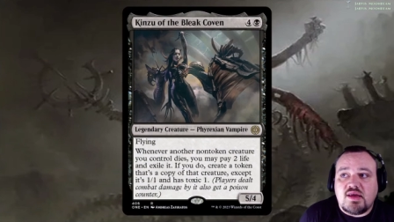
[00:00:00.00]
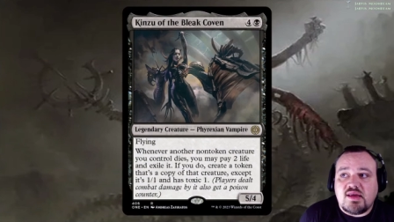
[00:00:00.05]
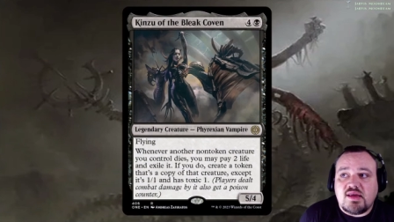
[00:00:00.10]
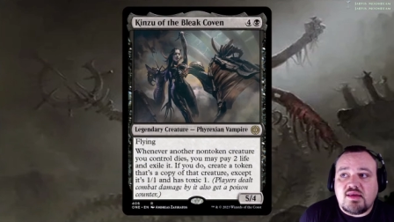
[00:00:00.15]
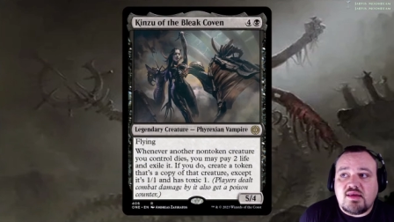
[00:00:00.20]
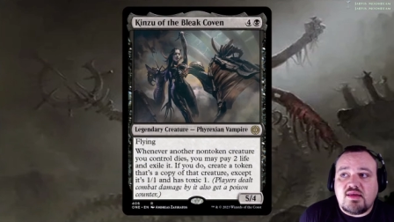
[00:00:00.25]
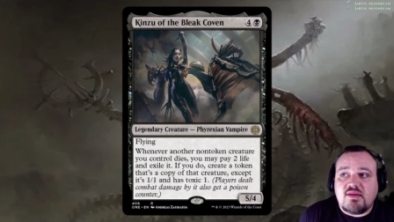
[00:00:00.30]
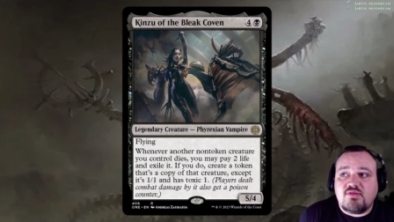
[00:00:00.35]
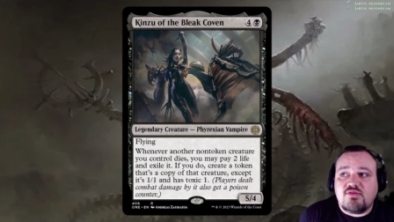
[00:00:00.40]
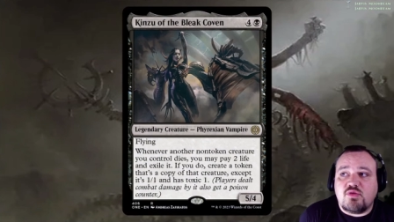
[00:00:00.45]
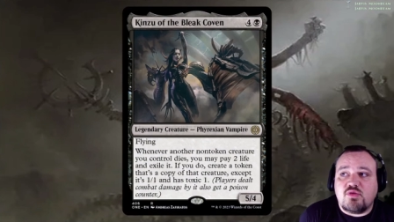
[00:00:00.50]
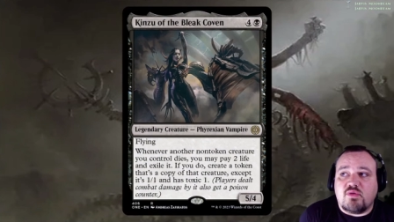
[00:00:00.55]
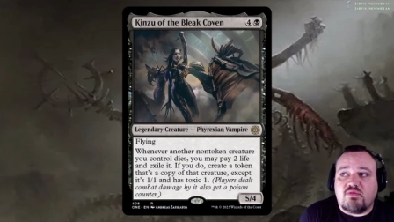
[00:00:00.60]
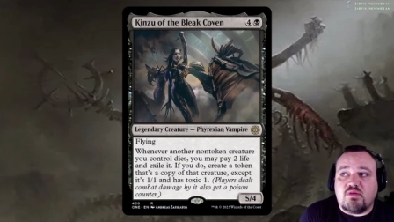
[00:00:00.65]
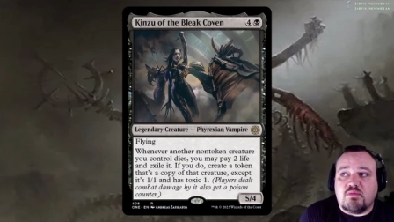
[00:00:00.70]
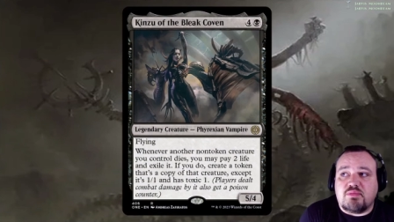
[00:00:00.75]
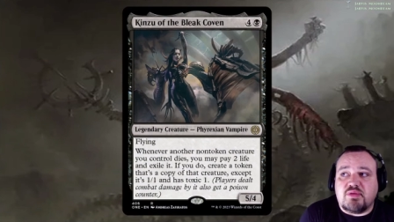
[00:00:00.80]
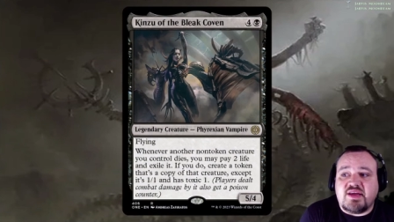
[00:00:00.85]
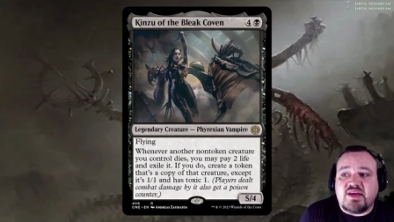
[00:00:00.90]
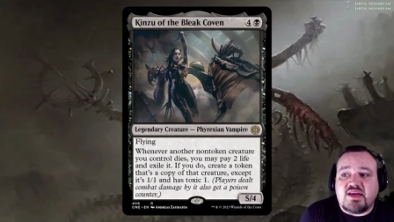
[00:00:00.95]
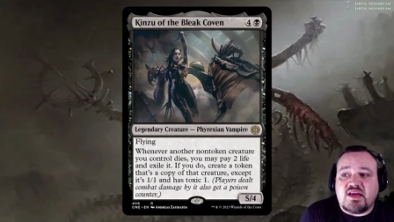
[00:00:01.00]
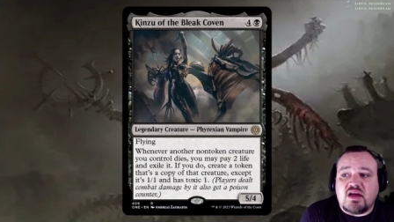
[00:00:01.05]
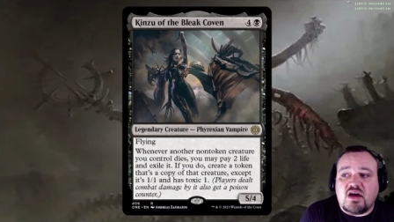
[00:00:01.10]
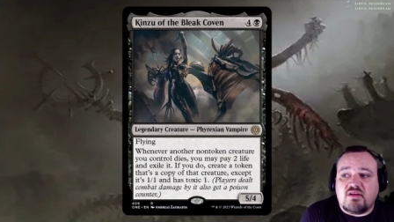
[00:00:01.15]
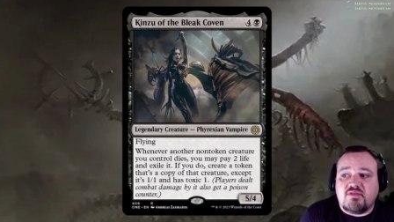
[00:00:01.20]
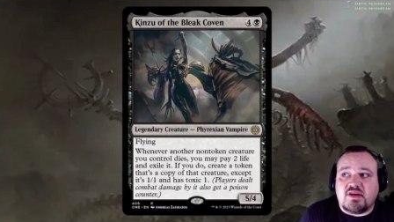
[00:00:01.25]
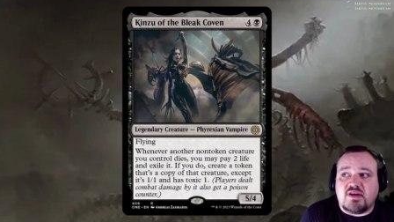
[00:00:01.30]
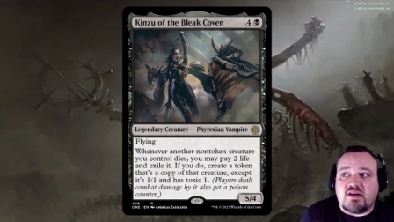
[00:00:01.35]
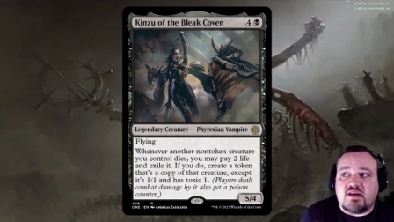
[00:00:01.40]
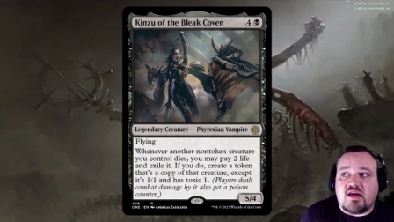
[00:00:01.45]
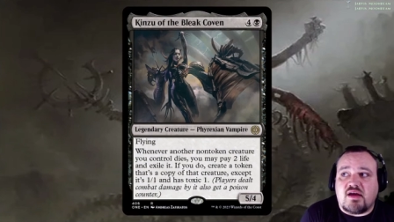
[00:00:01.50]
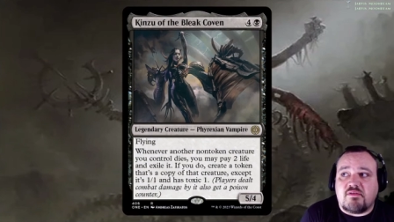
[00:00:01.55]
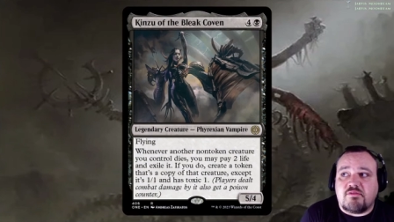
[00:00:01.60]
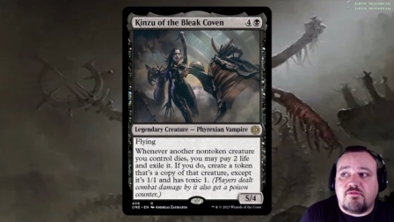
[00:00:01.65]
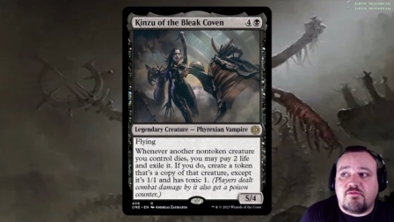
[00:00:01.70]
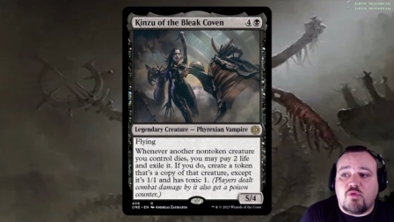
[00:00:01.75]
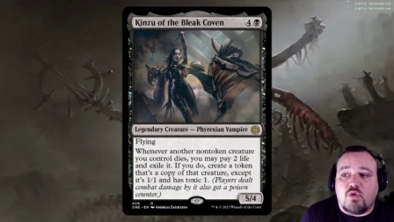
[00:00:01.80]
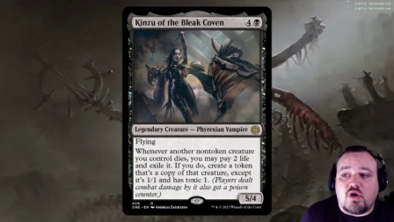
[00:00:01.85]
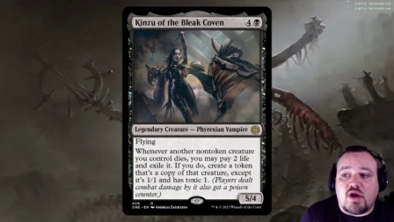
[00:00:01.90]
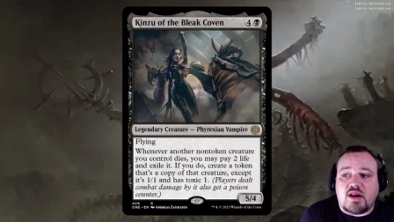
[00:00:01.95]
Kinzu of the Bleak Coven,
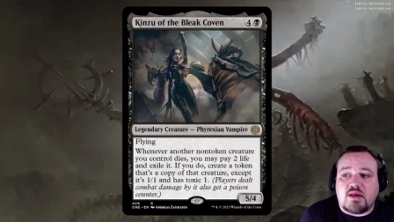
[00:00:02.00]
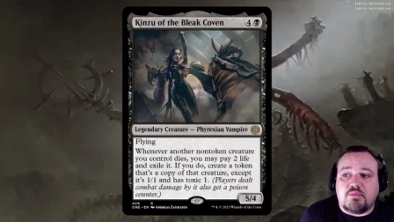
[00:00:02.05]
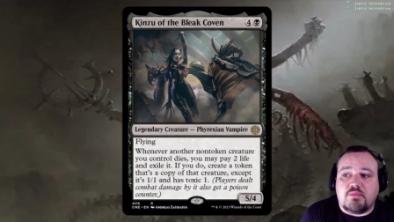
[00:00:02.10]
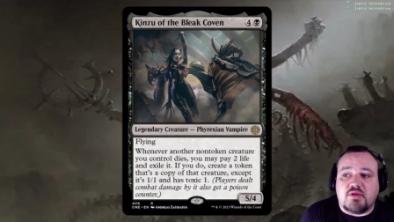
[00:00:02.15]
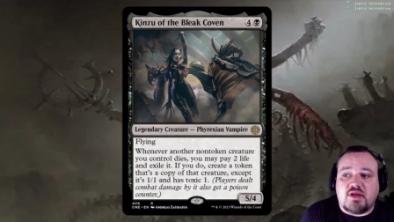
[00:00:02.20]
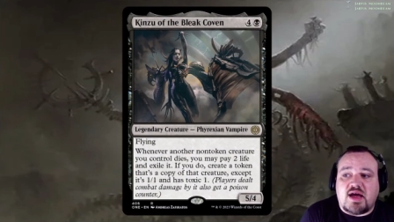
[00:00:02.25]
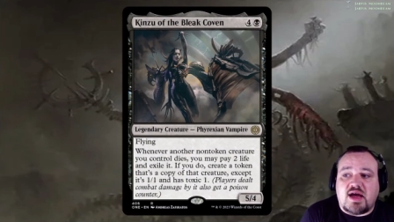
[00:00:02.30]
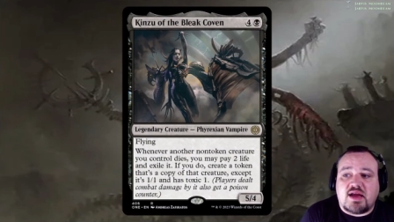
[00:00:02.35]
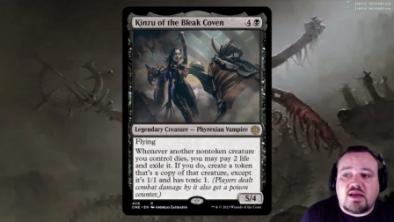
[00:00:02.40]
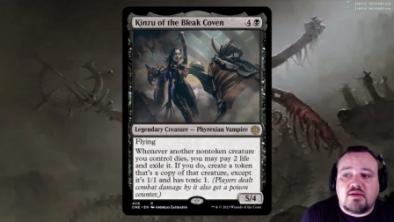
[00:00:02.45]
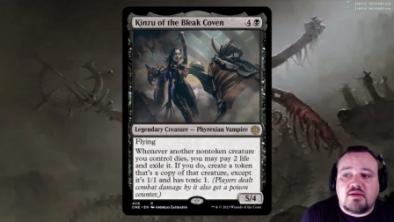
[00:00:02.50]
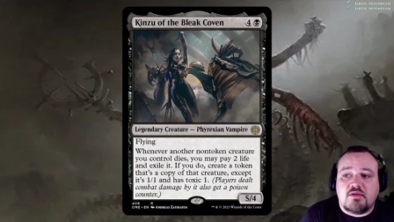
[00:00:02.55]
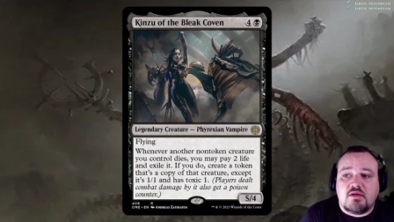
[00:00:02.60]
4 and a black.